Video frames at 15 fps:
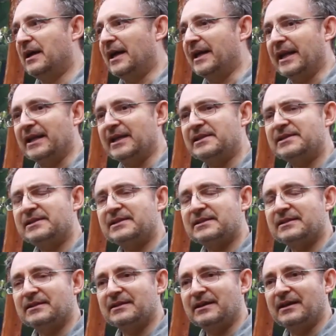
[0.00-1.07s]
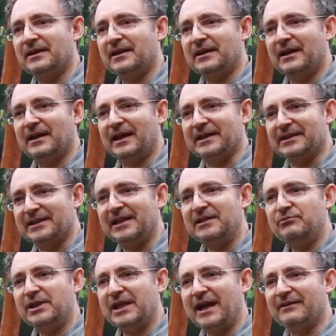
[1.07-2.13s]
And I guess
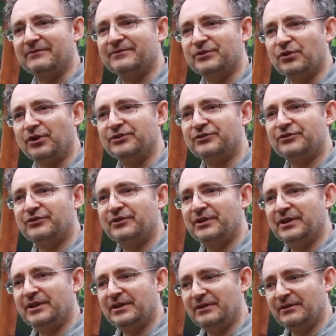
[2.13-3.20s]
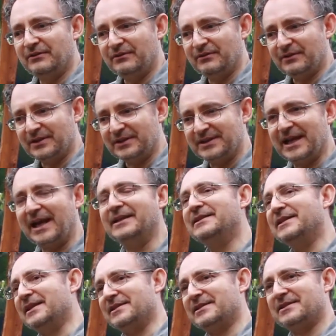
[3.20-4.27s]
until we have not
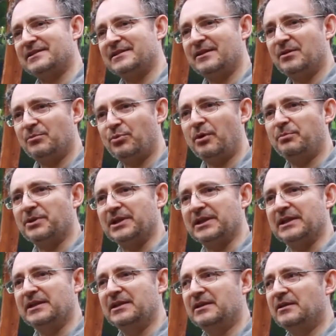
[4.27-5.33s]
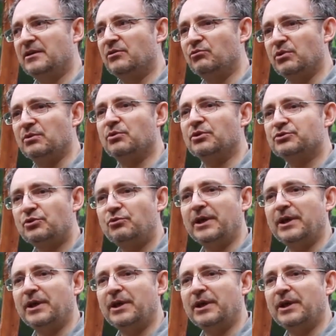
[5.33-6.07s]
done this properly, we won't